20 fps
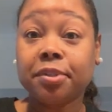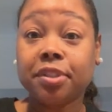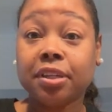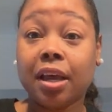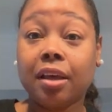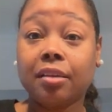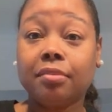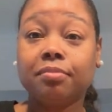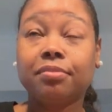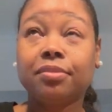
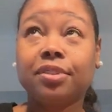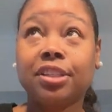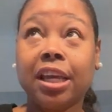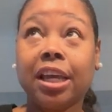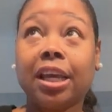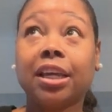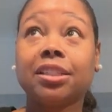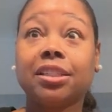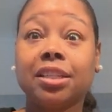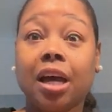shop,
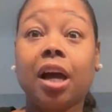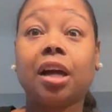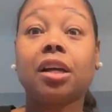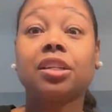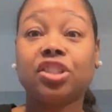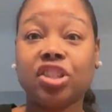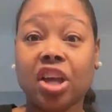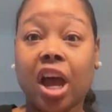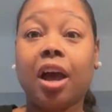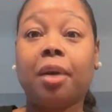TikTok
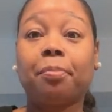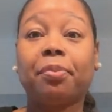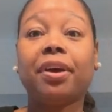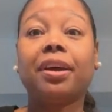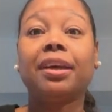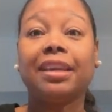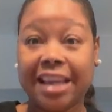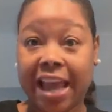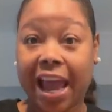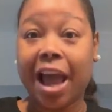shop
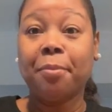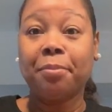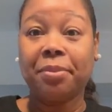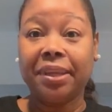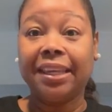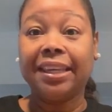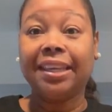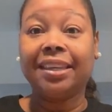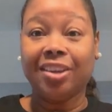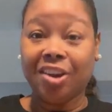got
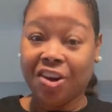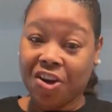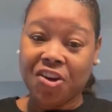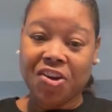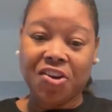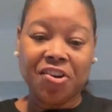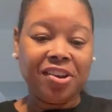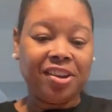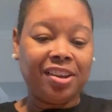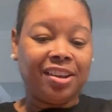me, y'all.
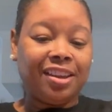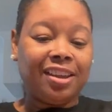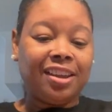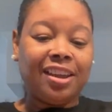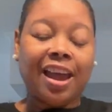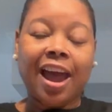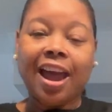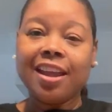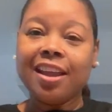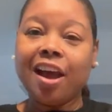
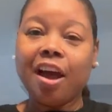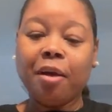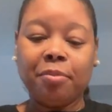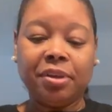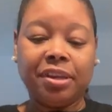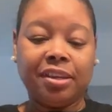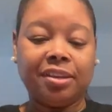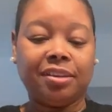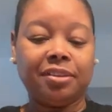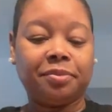How y'all
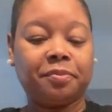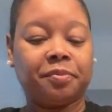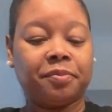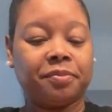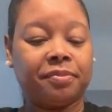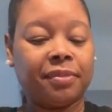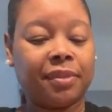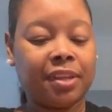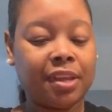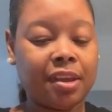been?
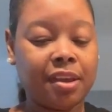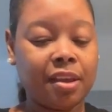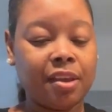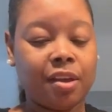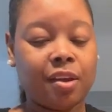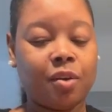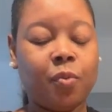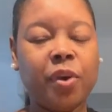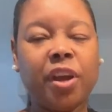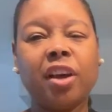
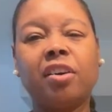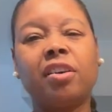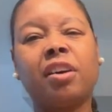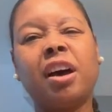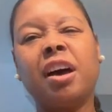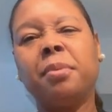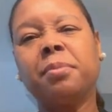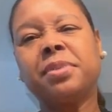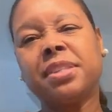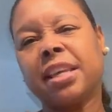we gonna
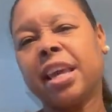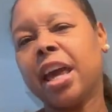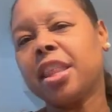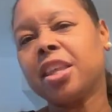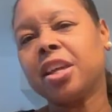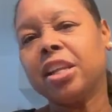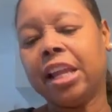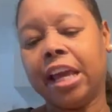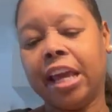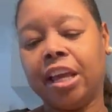come
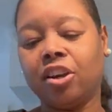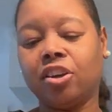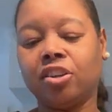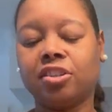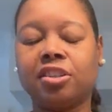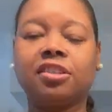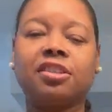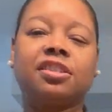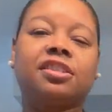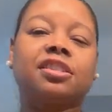together later
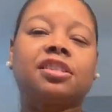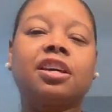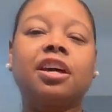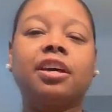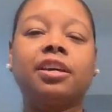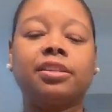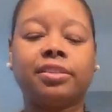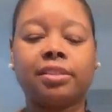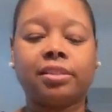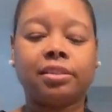to
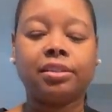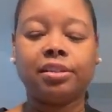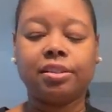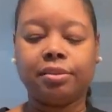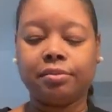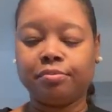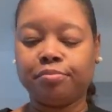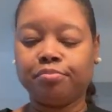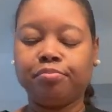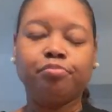discuss
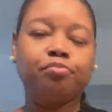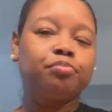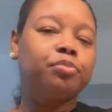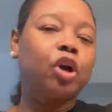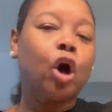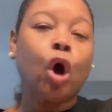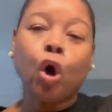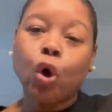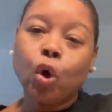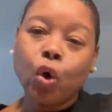
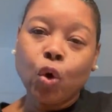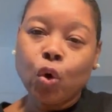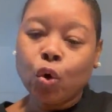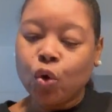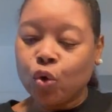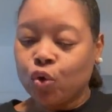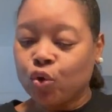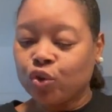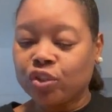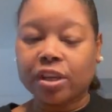
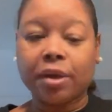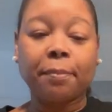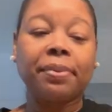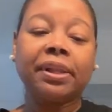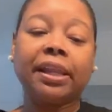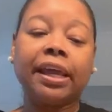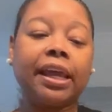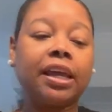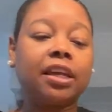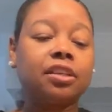goals and
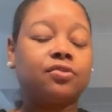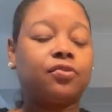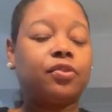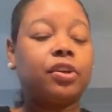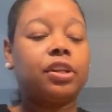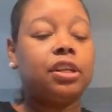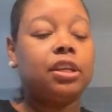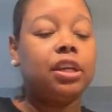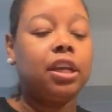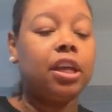plans for
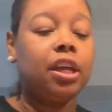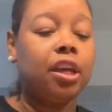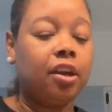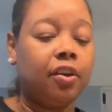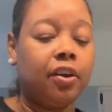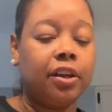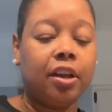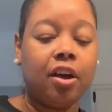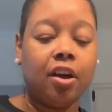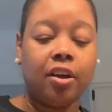the year
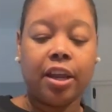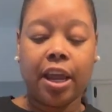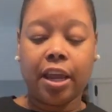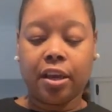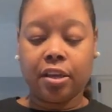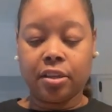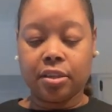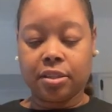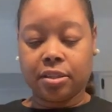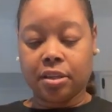and all that
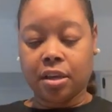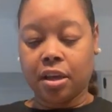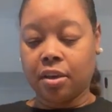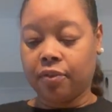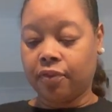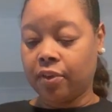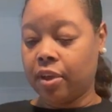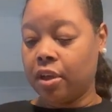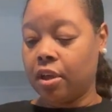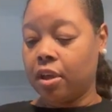good
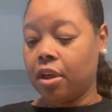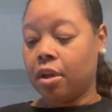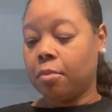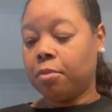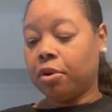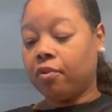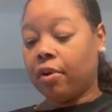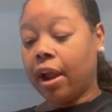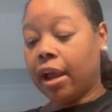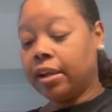stuff.
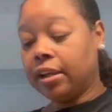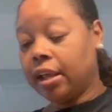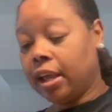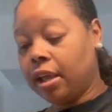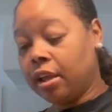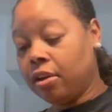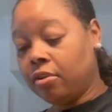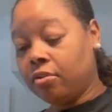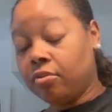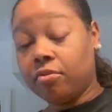But right
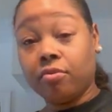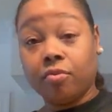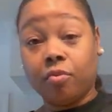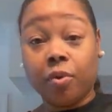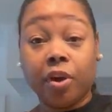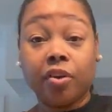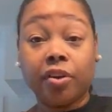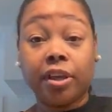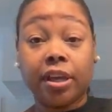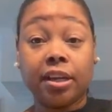now, we're
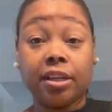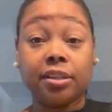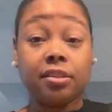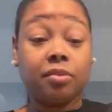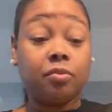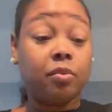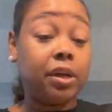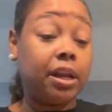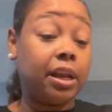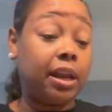going to get
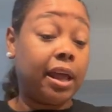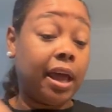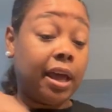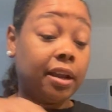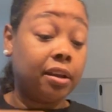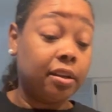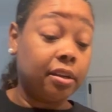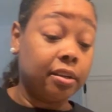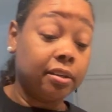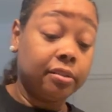into what I
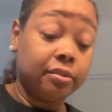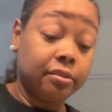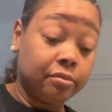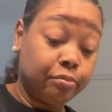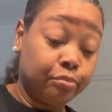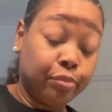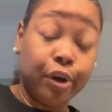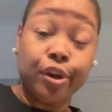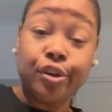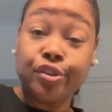done
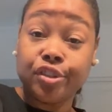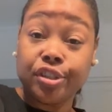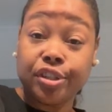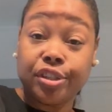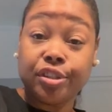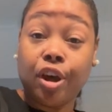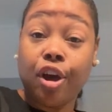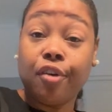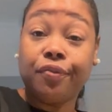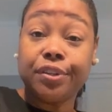
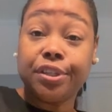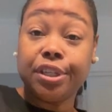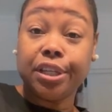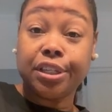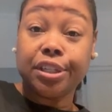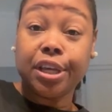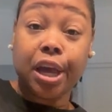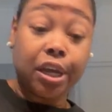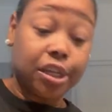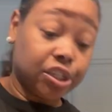purchased off of
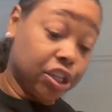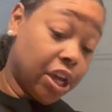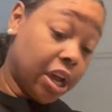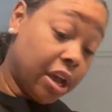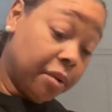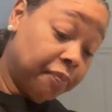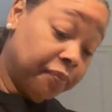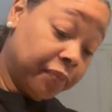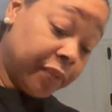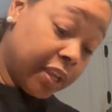TikTok shop.